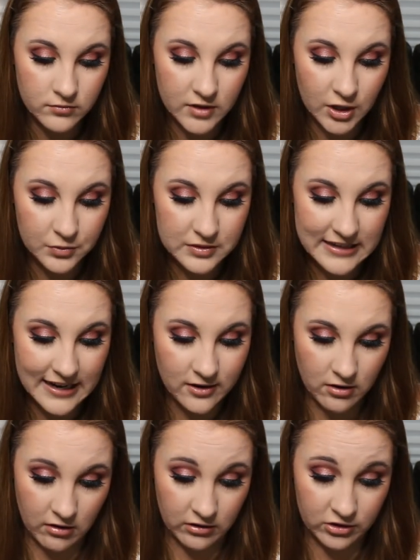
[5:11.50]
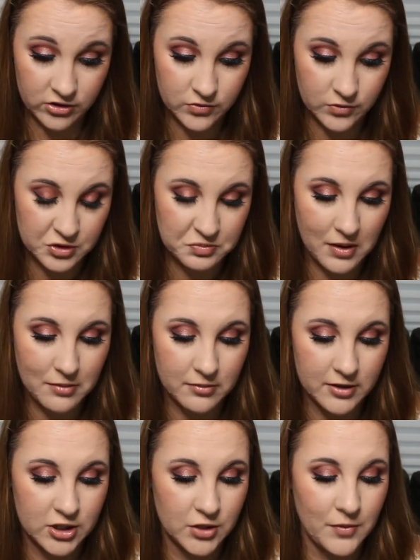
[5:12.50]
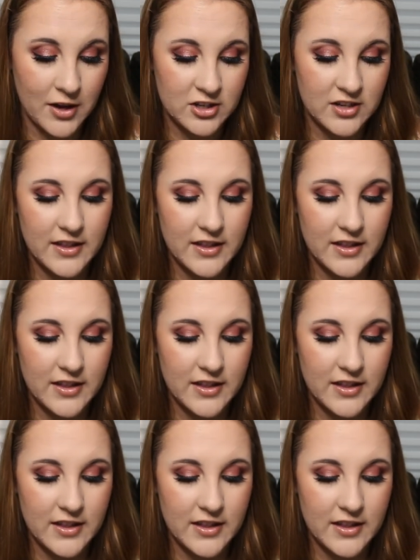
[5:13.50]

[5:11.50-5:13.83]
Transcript: It was $10, which is probably too much.